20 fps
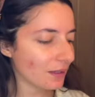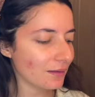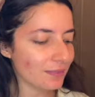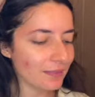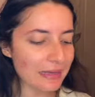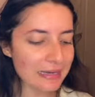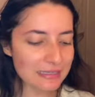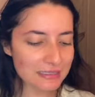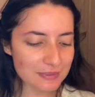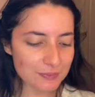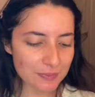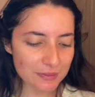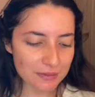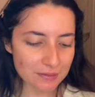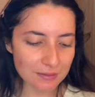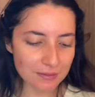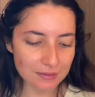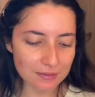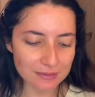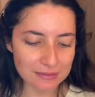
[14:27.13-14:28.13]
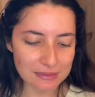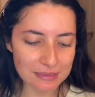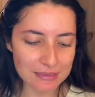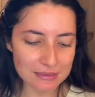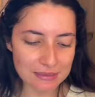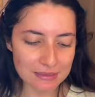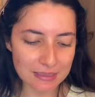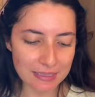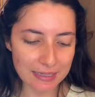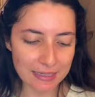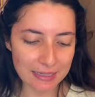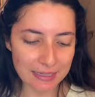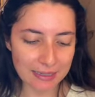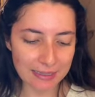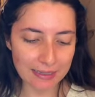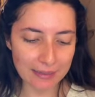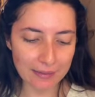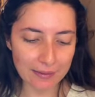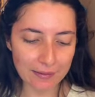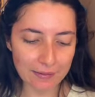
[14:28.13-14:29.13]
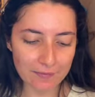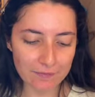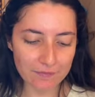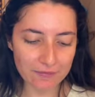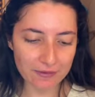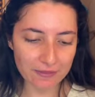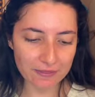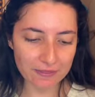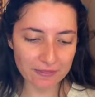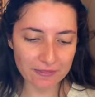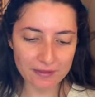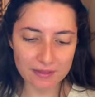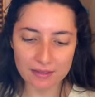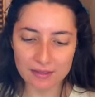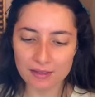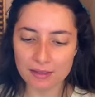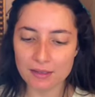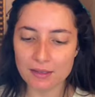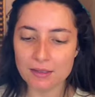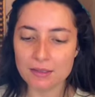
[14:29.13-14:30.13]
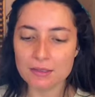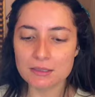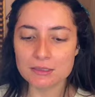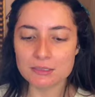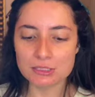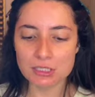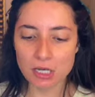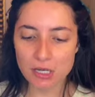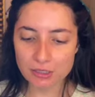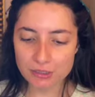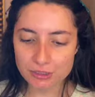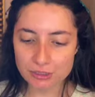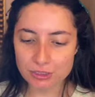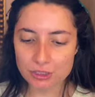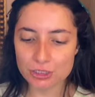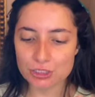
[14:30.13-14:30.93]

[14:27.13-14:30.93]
Last but not least, I have the Dr.